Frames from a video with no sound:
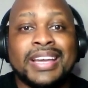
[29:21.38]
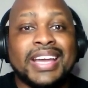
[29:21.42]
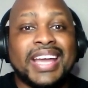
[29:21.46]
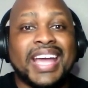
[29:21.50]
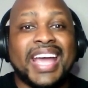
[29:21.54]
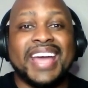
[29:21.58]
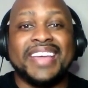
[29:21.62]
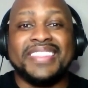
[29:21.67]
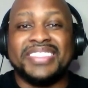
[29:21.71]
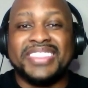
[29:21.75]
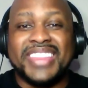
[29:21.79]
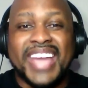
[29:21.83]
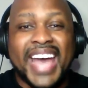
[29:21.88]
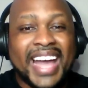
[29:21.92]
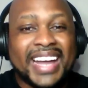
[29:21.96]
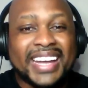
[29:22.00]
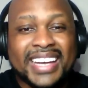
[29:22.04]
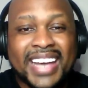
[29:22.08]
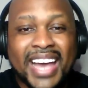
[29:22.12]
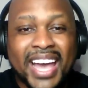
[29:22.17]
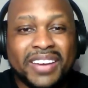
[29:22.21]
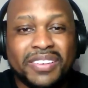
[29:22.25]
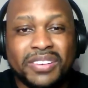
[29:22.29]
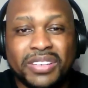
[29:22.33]
And
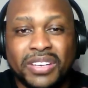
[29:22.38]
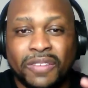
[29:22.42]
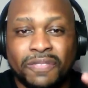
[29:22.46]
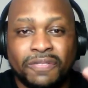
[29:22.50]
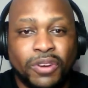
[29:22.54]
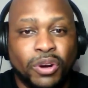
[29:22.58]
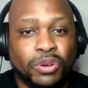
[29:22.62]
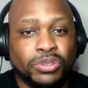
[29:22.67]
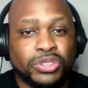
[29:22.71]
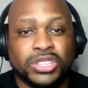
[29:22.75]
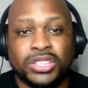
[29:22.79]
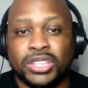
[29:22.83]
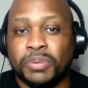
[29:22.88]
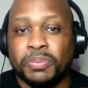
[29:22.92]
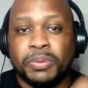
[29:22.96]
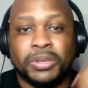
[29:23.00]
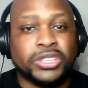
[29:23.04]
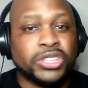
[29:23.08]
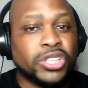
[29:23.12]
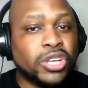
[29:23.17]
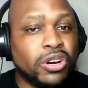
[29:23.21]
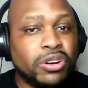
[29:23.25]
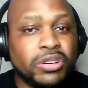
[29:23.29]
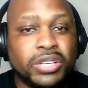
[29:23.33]
that kind of devotion, of
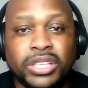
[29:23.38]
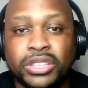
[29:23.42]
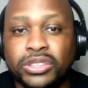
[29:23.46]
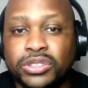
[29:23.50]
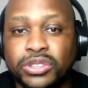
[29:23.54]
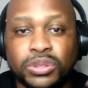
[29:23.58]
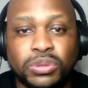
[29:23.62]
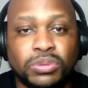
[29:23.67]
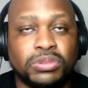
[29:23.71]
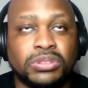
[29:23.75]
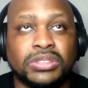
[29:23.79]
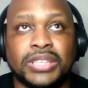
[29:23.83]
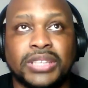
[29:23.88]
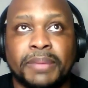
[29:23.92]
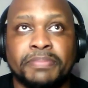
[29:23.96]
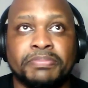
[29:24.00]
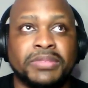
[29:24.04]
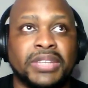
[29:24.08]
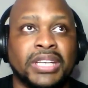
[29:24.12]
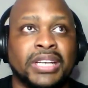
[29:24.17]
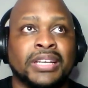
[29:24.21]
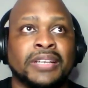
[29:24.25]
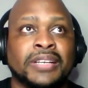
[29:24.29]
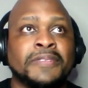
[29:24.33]
returning to
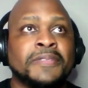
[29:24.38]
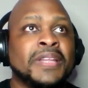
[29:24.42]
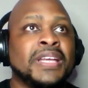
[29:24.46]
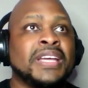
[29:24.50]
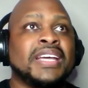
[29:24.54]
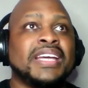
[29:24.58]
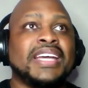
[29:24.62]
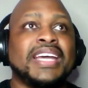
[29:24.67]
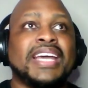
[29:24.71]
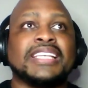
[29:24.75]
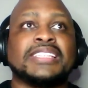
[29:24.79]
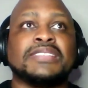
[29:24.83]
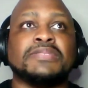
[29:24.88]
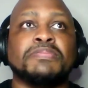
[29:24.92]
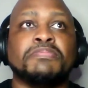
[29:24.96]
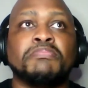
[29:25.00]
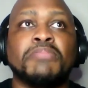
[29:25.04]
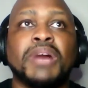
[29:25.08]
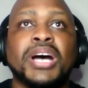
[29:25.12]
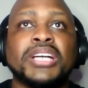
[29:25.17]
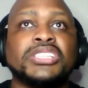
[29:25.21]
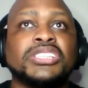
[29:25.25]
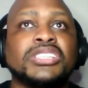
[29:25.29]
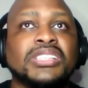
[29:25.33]
something, it's
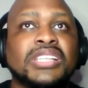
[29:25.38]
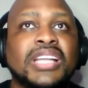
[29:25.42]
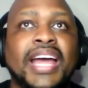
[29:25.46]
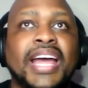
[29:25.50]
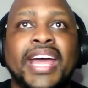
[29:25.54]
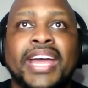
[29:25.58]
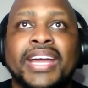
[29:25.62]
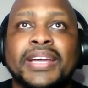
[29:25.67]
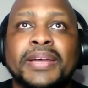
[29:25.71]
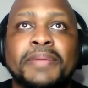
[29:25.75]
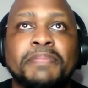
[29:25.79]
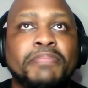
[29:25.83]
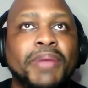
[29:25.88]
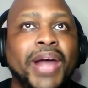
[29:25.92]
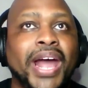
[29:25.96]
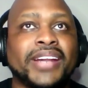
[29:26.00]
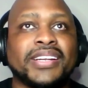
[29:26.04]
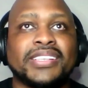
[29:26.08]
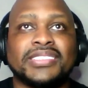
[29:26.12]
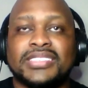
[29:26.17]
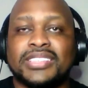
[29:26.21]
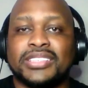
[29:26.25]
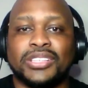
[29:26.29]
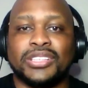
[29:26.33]
much like
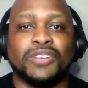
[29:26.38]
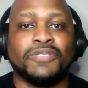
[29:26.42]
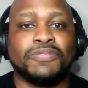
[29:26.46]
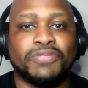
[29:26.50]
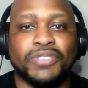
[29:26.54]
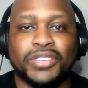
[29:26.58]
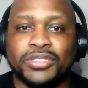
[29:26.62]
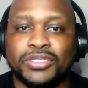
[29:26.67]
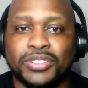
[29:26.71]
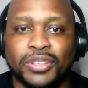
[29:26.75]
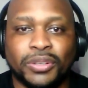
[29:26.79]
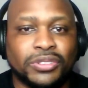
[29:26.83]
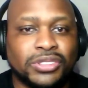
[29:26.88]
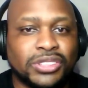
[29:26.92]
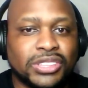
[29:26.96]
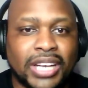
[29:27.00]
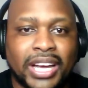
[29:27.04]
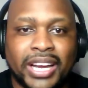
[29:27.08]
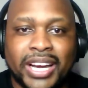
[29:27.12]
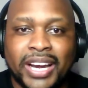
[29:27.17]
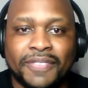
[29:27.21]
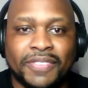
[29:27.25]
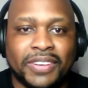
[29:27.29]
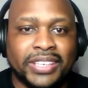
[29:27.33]
practicing your free throw
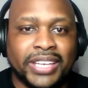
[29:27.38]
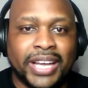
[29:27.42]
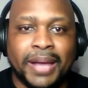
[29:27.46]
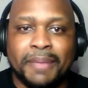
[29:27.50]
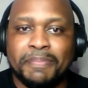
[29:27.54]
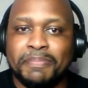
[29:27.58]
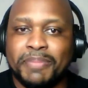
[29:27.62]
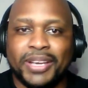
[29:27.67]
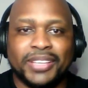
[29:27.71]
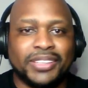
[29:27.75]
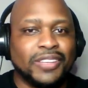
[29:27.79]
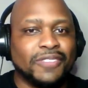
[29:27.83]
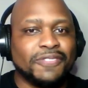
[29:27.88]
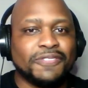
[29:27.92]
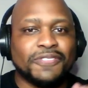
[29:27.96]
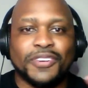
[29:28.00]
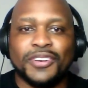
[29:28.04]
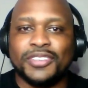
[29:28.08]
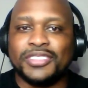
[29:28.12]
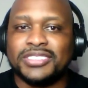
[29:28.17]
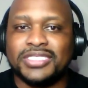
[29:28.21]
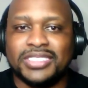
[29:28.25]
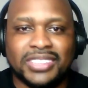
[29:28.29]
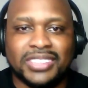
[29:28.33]
shot every day, being the
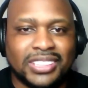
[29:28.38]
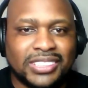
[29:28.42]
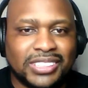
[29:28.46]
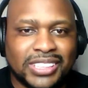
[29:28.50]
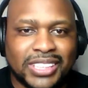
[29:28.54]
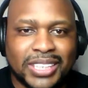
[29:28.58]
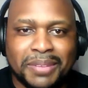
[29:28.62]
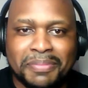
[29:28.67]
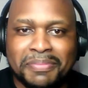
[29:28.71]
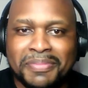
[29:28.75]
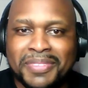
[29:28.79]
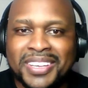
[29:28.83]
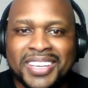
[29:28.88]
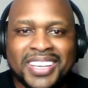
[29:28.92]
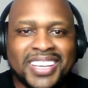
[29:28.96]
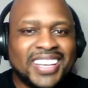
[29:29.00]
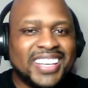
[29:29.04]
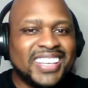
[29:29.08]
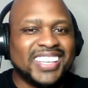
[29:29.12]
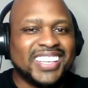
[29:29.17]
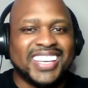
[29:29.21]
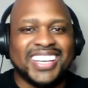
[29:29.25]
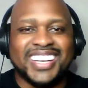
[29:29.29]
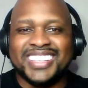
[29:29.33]
first in the gym,
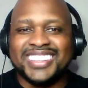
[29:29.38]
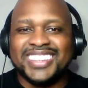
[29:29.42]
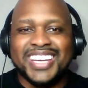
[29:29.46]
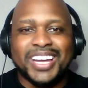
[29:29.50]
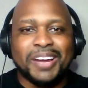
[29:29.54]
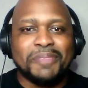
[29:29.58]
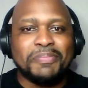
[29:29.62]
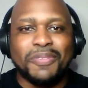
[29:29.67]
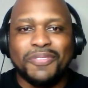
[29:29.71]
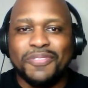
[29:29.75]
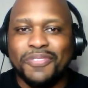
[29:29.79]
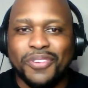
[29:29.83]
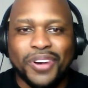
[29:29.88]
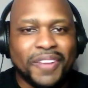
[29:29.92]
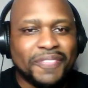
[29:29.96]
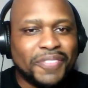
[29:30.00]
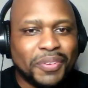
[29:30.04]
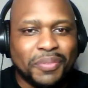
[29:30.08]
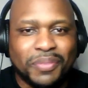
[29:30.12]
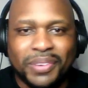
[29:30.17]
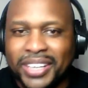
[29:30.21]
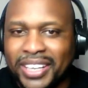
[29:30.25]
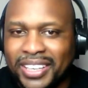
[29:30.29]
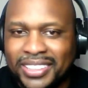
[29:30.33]
getting there before
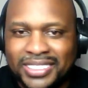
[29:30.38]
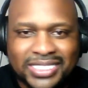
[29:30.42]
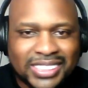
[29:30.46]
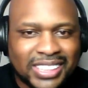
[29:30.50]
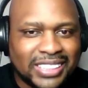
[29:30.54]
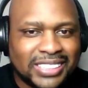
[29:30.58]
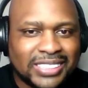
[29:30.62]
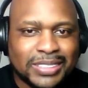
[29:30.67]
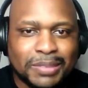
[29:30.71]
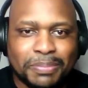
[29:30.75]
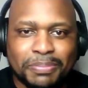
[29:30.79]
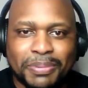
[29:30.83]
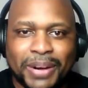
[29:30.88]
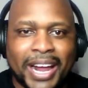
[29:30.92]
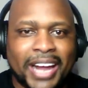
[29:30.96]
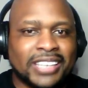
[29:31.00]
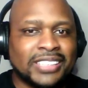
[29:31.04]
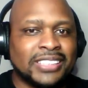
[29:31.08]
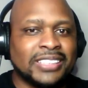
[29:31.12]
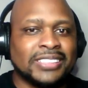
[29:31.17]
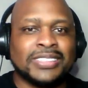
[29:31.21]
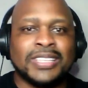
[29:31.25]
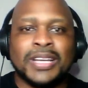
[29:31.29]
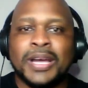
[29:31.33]
everyone else gets to
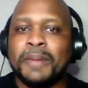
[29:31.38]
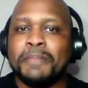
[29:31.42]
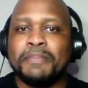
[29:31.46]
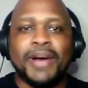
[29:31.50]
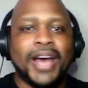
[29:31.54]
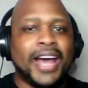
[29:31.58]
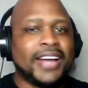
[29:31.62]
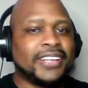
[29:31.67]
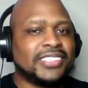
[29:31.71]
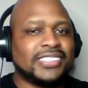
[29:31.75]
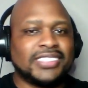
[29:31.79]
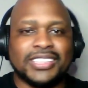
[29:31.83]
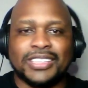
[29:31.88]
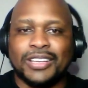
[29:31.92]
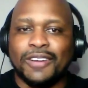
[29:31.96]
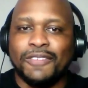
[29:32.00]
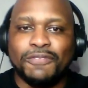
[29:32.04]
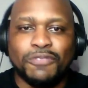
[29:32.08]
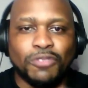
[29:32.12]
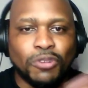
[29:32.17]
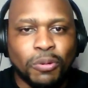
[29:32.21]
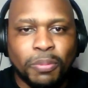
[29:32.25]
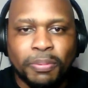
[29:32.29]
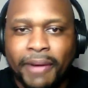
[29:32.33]
practice, practicing a
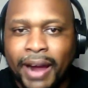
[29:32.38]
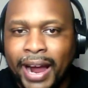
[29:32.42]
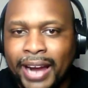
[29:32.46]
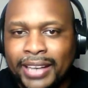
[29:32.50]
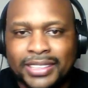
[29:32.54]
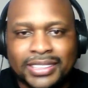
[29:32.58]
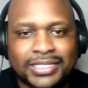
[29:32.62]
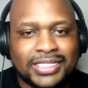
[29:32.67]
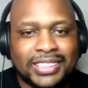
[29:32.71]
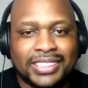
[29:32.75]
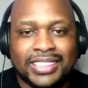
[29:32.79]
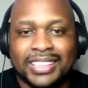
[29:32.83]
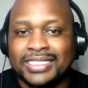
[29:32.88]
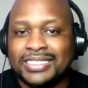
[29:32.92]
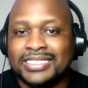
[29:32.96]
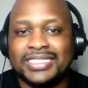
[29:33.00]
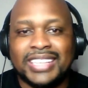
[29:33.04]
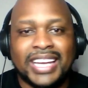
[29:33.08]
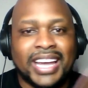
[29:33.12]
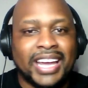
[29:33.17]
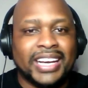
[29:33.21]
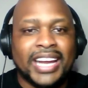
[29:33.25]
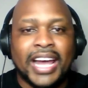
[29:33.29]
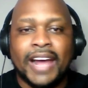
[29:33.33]
full practice and then
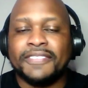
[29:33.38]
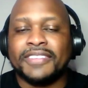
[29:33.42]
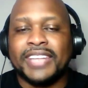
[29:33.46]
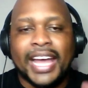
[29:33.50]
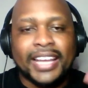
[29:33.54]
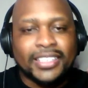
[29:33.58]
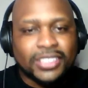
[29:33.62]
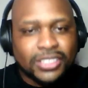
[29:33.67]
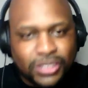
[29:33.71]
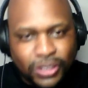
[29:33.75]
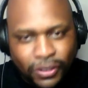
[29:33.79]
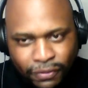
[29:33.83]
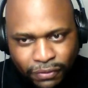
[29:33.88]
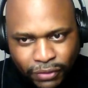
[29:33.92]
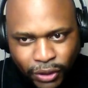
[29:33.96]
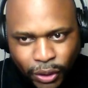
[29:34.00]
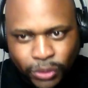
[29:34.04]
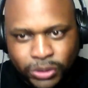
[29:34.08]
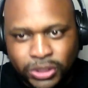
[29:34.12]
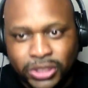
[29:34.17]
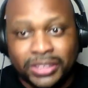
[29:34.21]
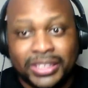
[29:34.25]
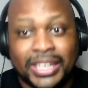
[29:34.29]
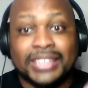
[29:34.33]
staying out. That's
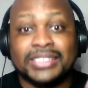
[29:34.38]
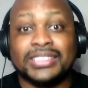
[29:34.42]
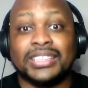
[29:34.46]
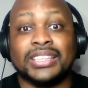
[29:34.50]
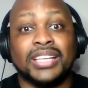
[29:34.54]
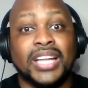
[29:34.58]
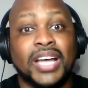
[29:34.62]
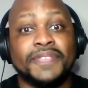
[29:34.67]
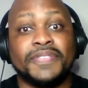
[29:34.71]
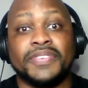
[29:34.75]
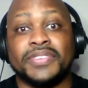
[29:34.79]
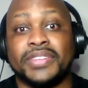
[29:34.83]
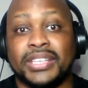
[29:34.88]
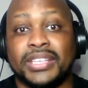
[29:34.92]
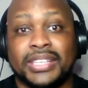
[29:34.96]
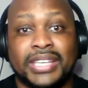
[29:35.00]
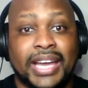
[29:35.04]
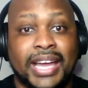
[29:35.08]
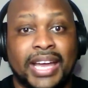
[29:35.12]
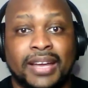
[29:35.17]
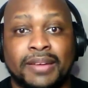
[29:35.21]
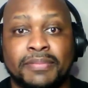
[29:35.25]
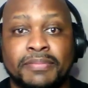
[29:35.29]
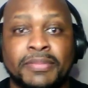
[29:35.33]
devotion. That's love of the
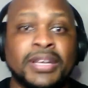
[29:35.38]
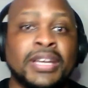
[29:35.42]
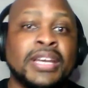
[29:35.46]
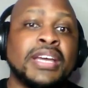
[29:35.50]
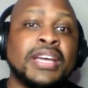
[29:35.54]
game.